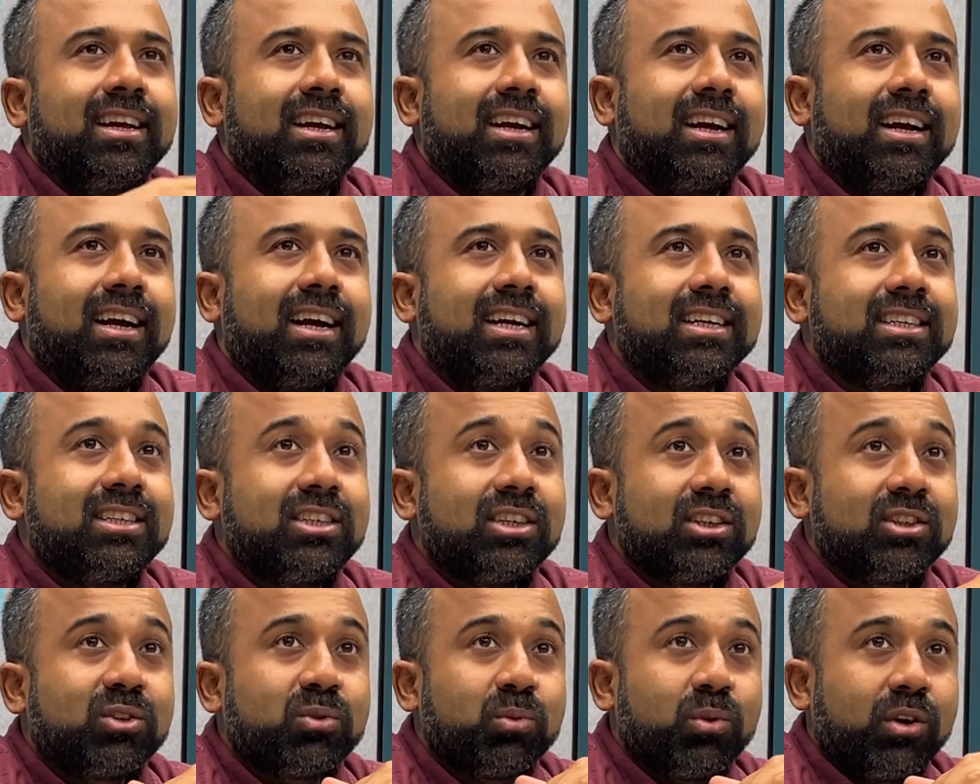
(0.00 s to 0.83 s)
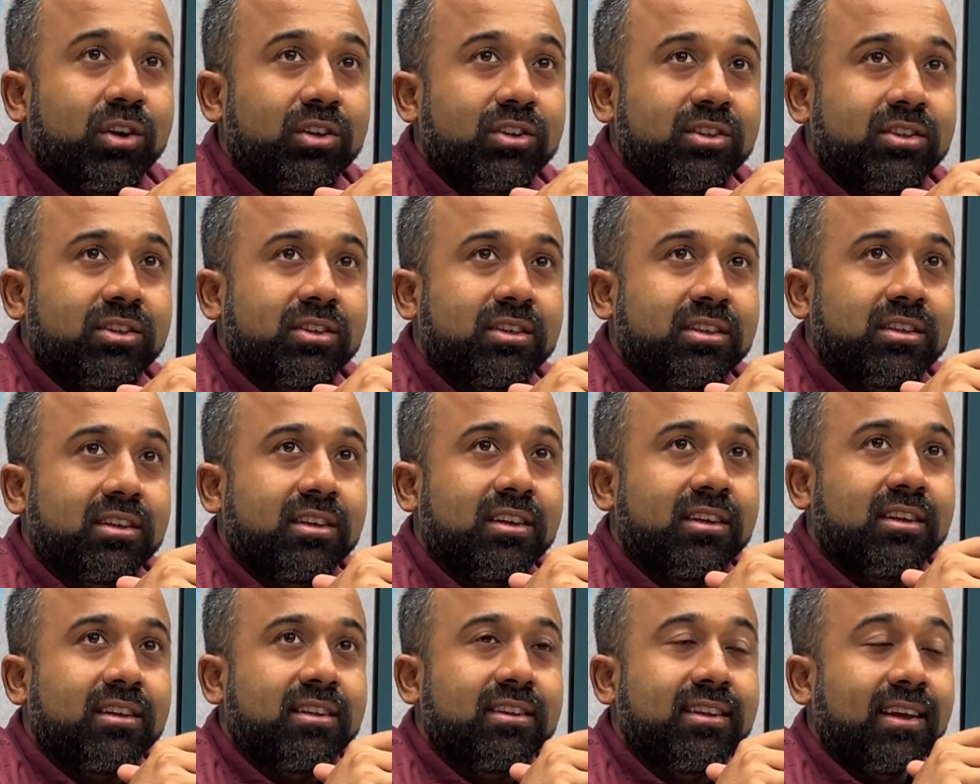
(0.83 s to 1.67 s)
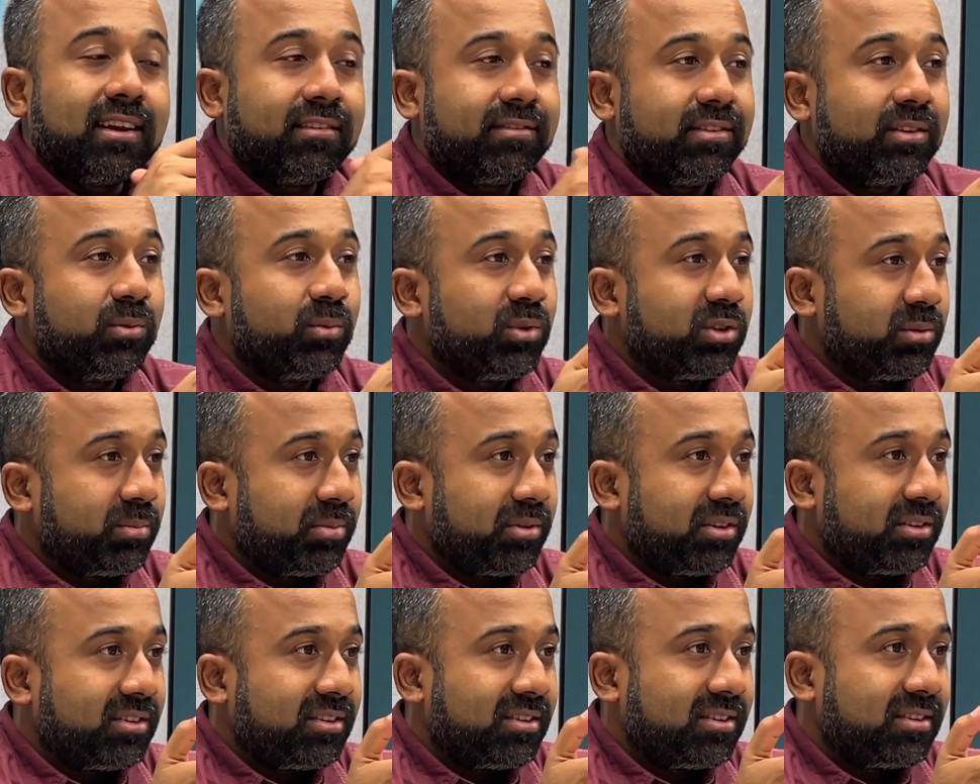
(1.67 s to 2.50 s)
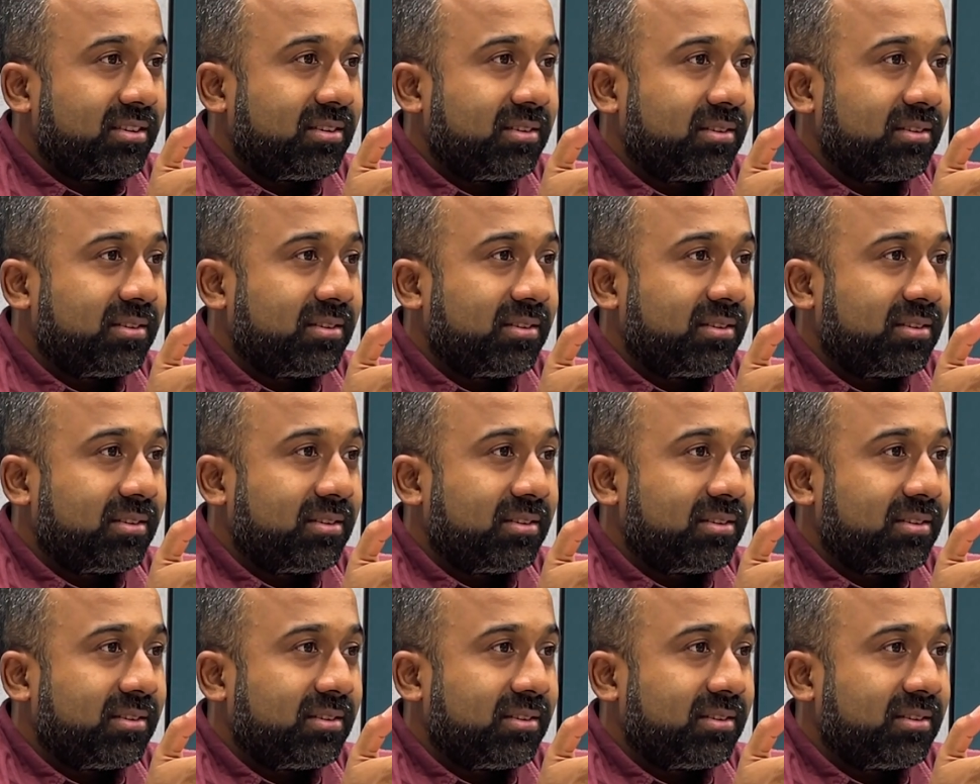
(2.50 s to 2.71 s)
I just watched The Elephant Whisperers.